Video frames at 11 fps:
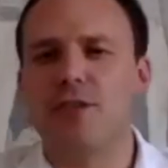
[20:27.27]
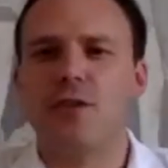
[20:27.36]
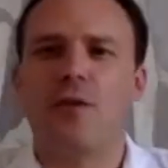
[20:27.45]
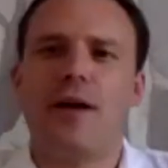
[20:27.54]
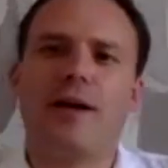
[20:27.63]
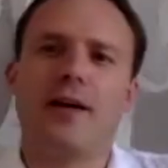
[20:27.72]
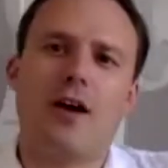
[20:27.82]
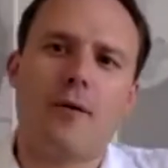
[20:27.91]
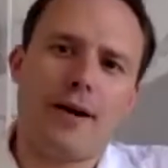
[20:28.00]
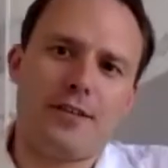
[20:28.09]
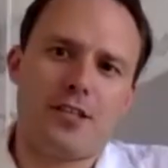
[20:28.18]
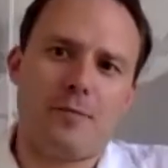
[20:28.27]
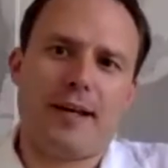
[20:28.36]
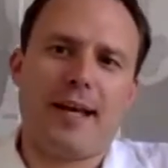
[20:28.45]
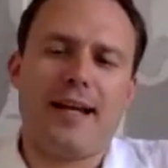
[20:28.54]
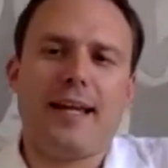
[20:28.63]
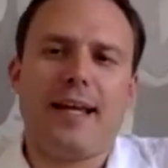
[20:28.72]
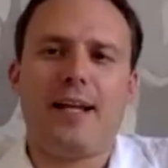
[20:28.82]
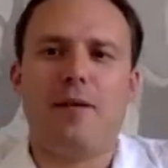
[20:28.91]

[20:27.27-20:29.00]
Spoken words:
You'll then go out into the Makani